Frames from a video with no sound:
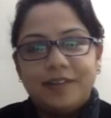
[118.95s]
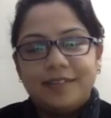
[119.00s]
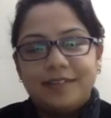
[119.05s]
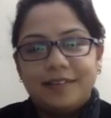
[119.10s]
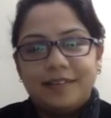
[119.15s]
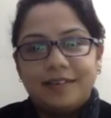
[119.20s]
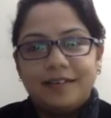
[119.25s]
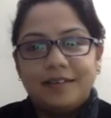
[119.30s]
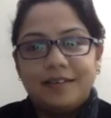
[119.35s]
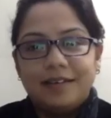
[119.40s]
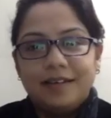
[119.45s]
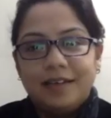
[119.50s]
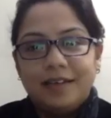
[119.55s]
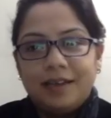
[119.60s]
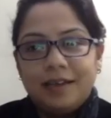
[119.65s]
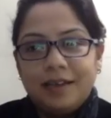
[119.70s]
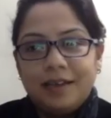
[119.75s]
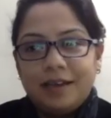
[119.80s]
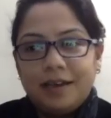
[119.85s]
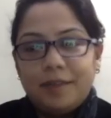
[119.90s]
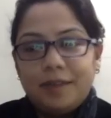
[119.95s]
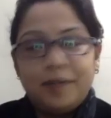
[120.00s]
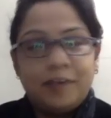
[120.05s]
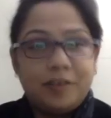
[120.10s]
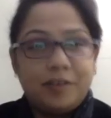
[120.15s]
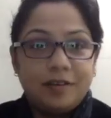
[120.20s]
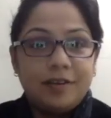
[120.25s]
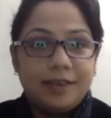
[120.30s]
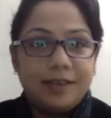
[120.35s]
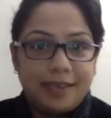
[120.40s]
a
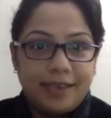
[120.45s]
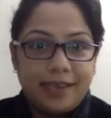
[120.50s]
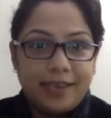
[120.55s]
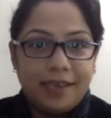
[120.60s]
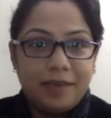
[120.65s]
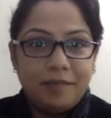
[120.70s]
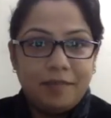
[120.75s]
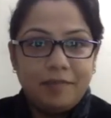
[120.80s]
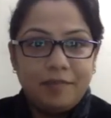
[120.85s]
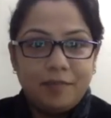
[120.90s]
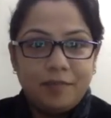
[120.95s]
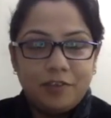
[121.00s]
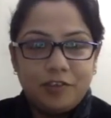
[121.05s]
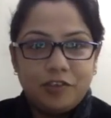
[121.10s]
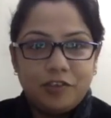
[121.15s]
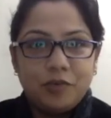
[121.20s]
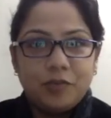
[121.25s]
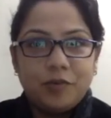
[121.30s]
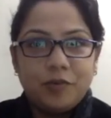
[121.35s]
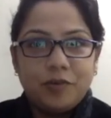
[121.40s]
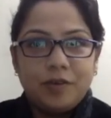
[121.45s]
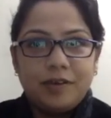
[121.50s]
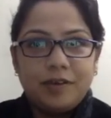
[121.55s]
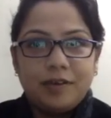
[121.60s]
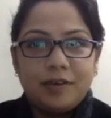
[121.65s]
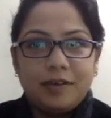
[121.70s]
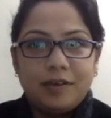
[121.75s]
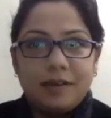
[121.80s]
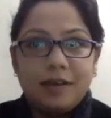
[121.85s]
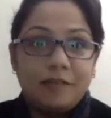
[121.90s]
particular game which you would
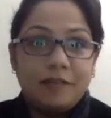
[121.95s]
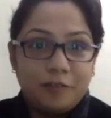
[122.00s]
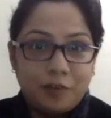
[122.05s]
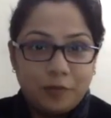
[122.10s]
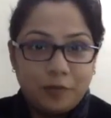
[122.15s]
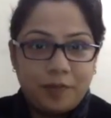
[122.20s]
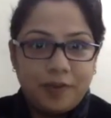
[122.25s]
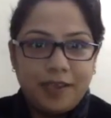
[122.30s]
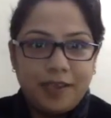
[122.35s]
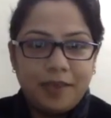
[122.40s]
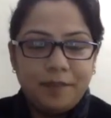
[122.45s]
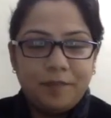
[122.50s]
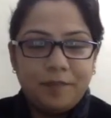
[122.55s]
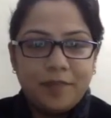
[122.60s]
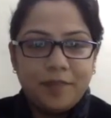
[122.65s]
love to play.